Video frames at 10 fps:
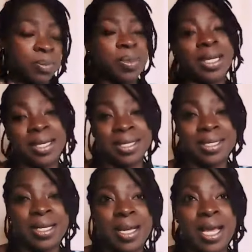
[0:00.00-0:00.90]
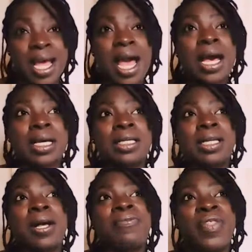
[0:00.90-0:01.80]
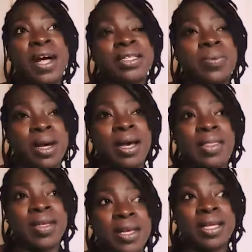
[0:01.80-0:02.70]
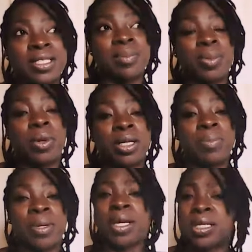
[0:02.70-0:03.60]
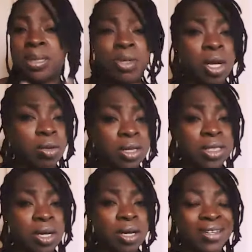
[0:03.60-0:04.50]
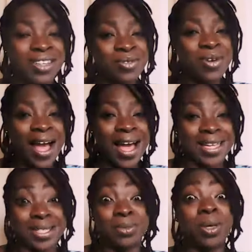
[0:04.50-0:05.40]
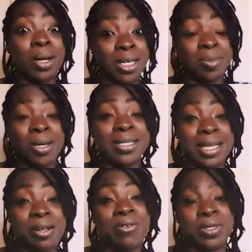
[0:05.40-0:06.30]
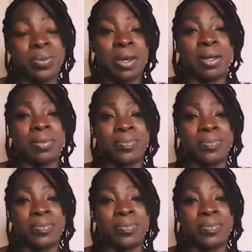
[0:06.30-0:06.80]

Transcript: place. And that's why I think it's important, because I'm not only talking to you guys, I'm talking to myself as well.